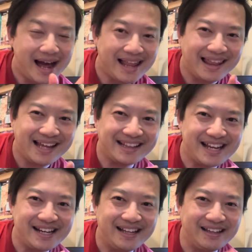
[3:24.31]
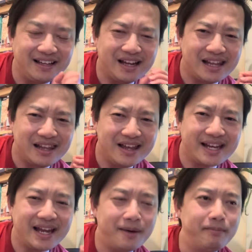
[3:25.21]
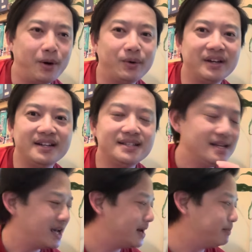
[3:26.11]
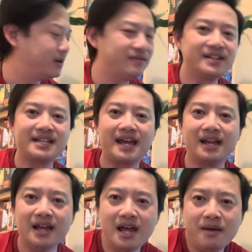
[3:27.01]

I like that color, I like how bold it is, and I'd put it in the tank,